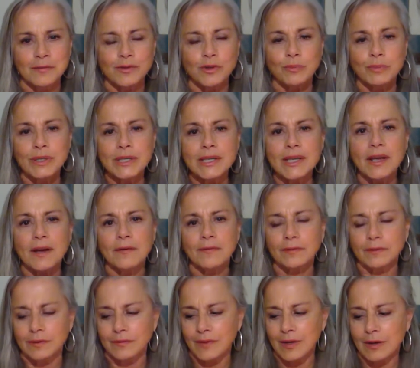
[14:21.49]
So be
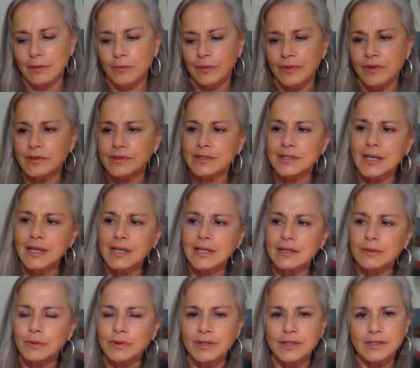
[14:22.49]
careful of that. What they're saying,
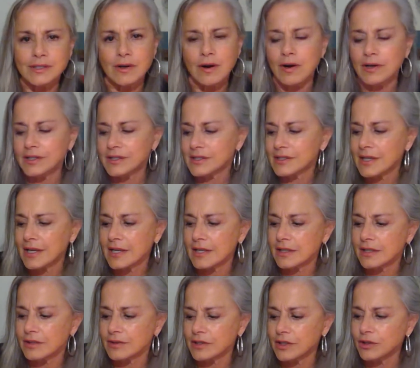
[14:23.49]
what this card is saying
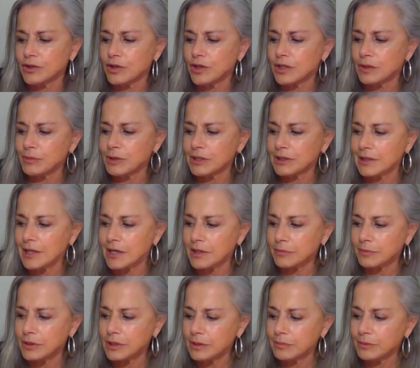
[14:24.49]
here is that you're going to meet a lot of
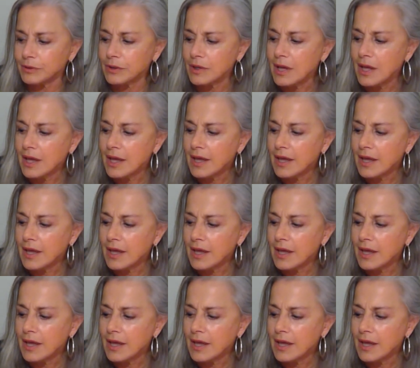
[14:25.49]
people,